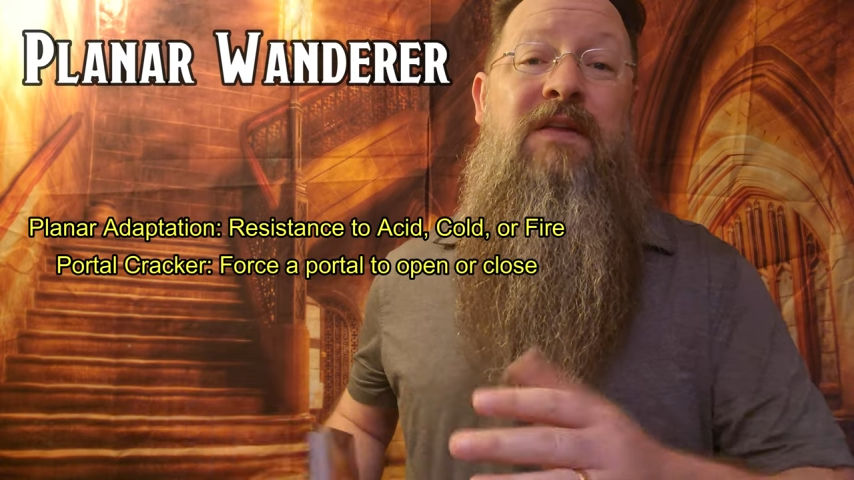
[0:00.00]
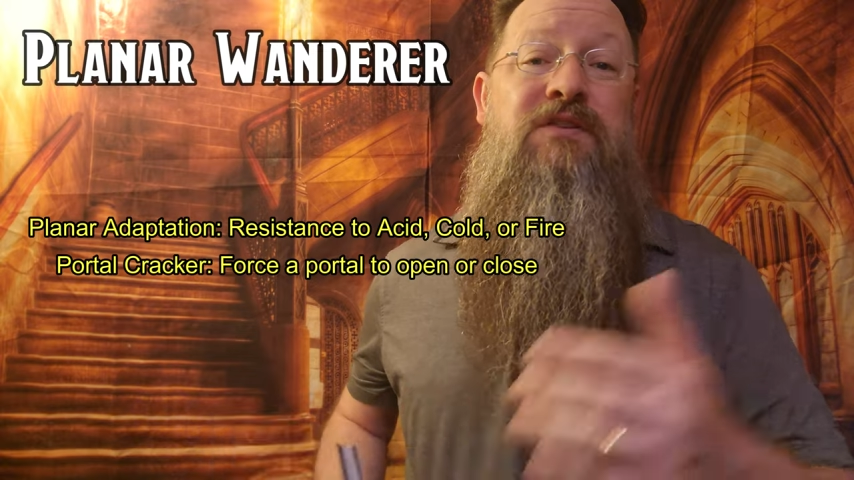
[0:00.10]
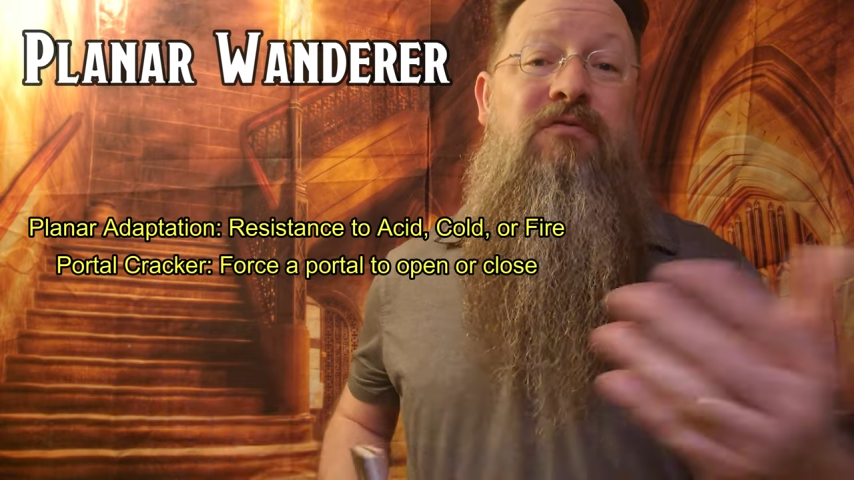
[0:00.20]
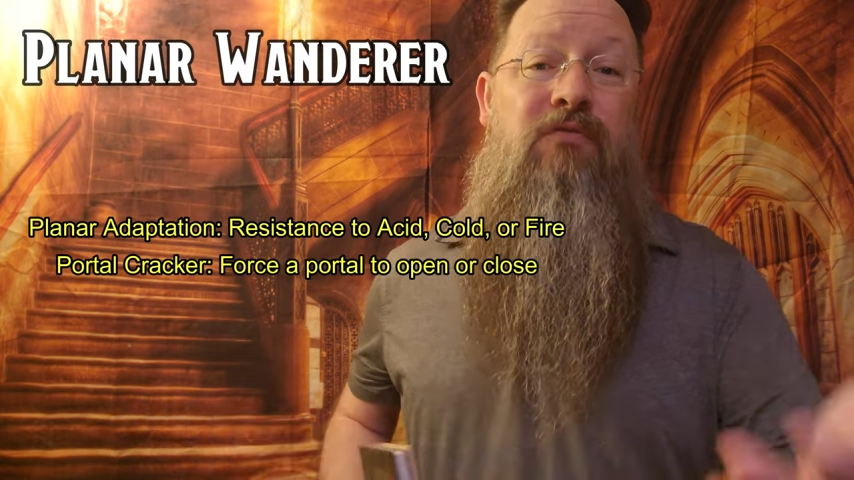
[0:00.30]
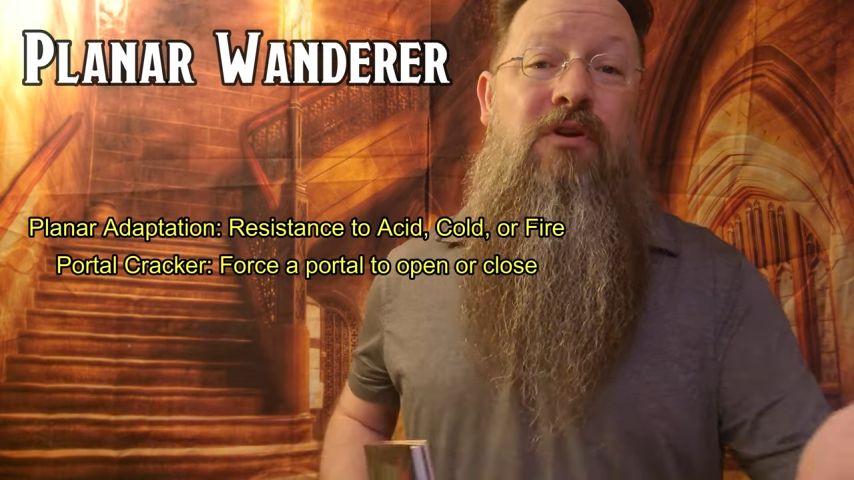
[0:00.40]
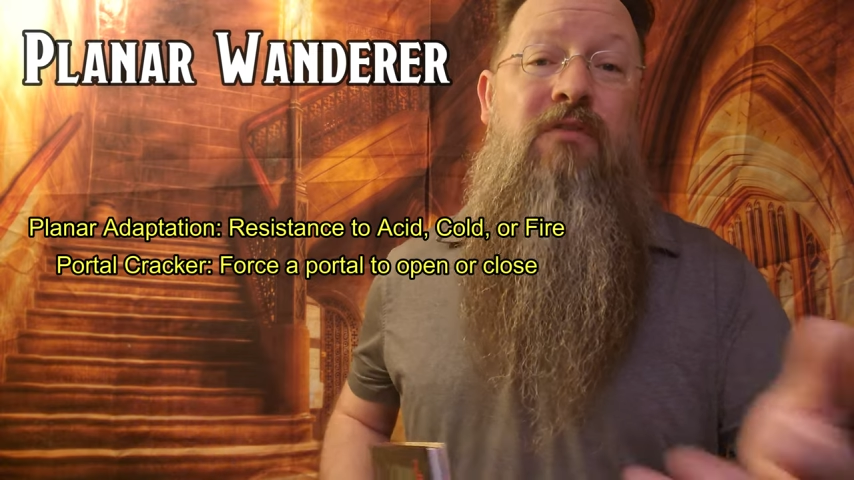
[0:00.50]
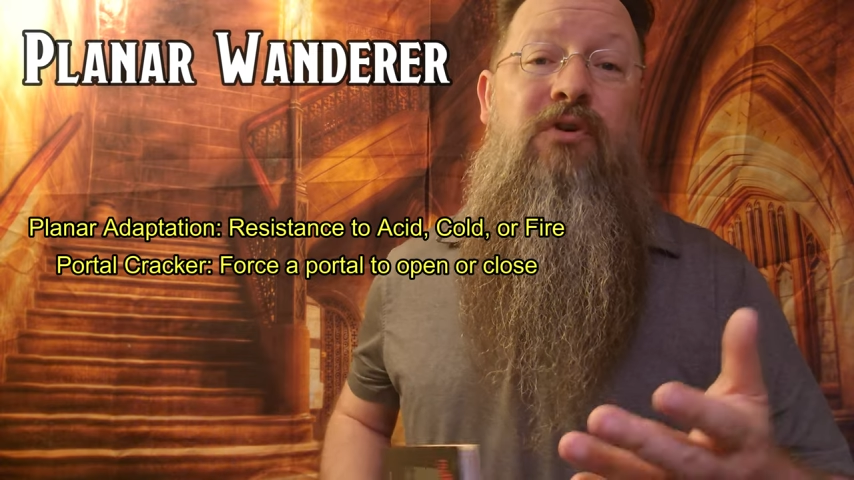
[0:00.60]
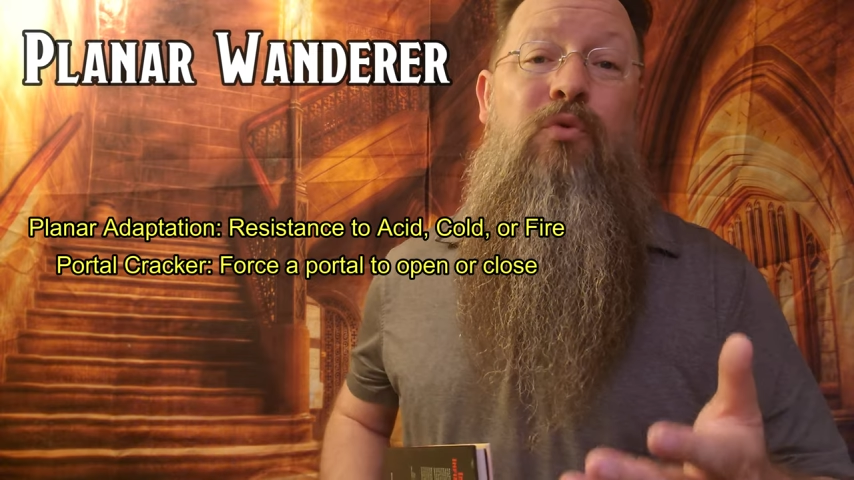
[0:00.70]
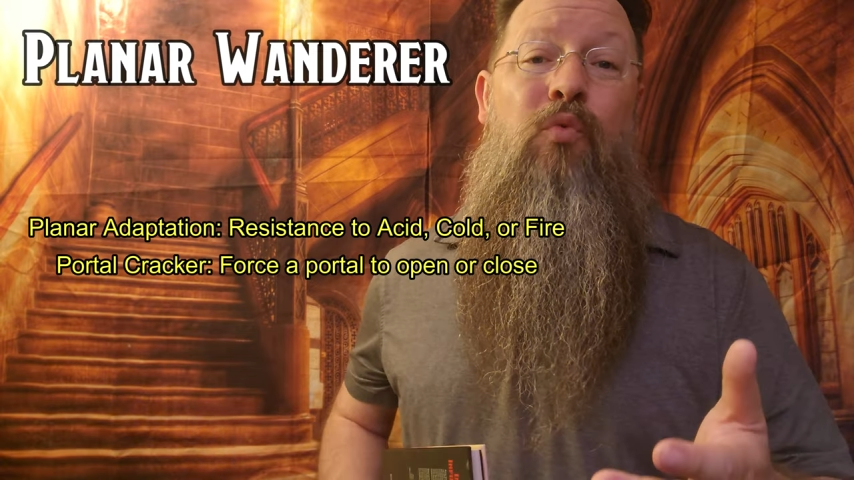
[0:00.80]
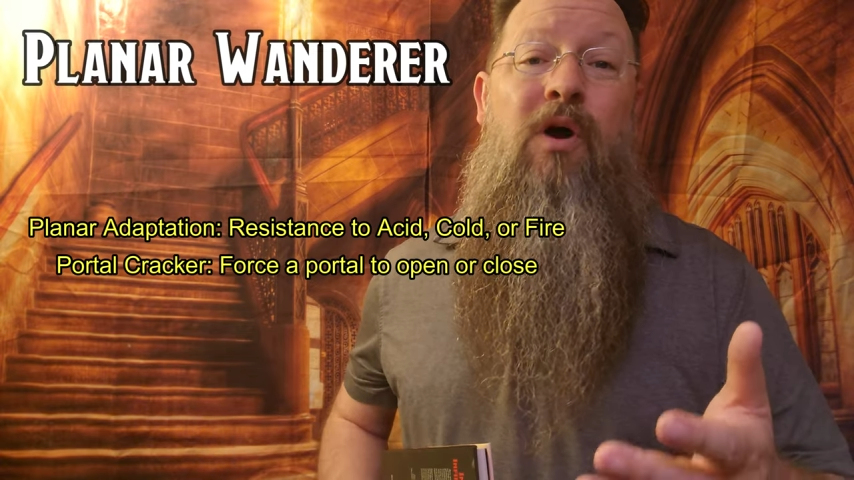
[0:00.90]
that's in front of
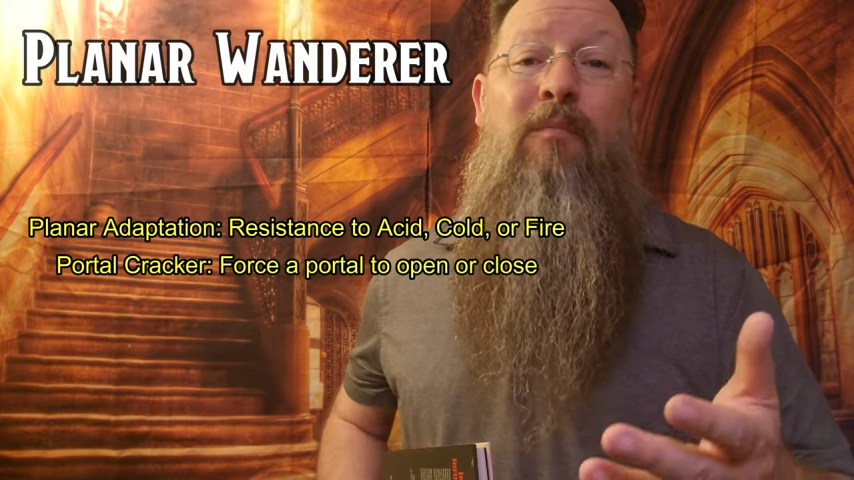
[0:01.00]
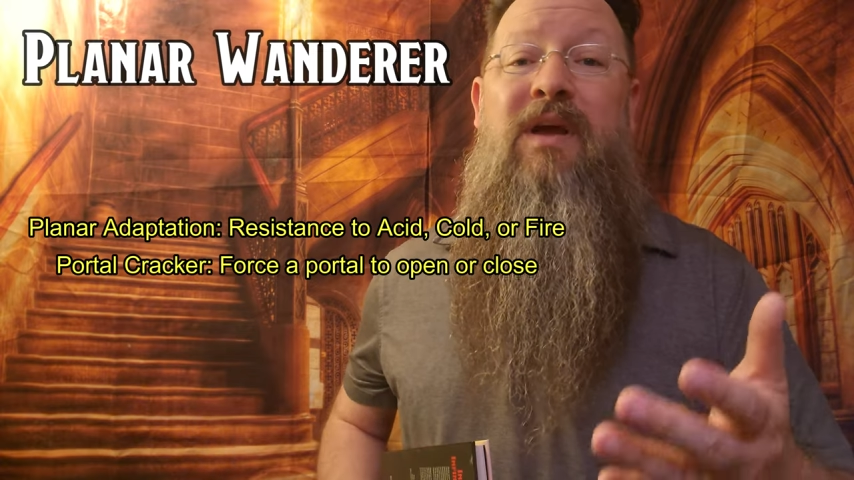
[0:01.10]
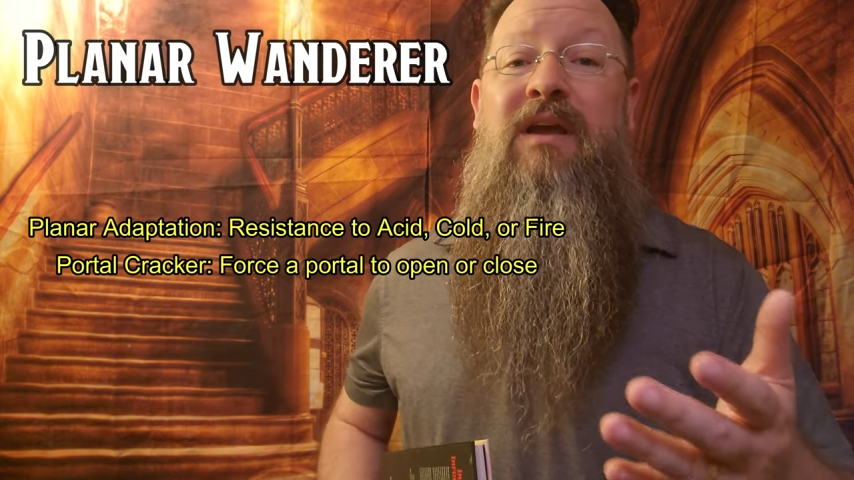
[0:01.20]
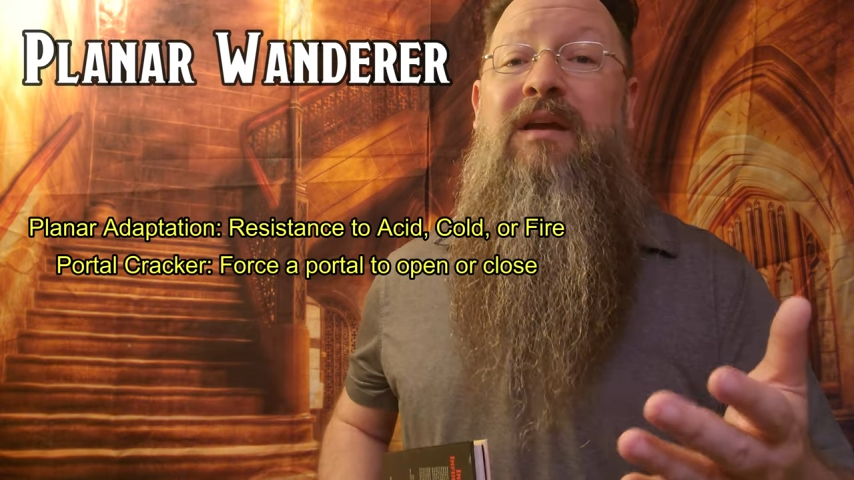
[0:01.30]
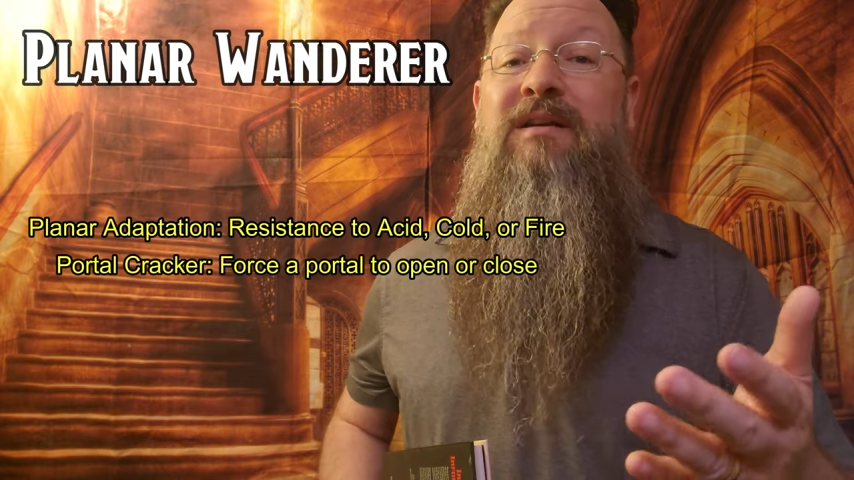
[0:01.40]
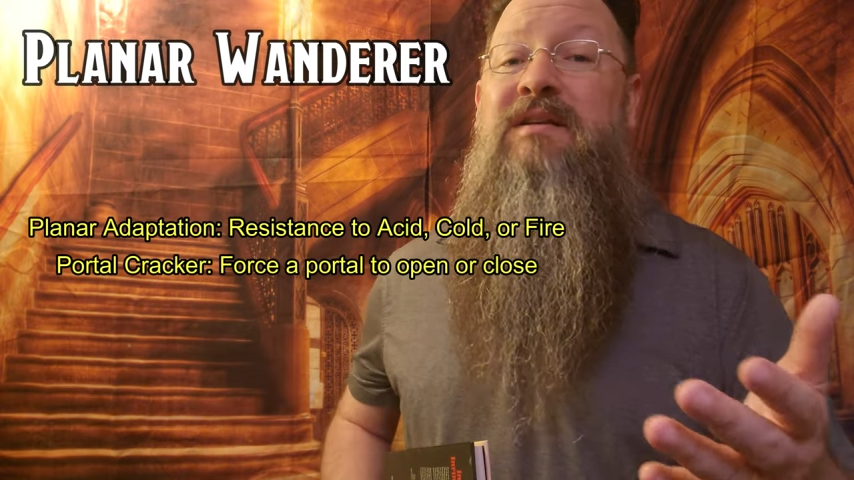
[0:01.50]
you while making a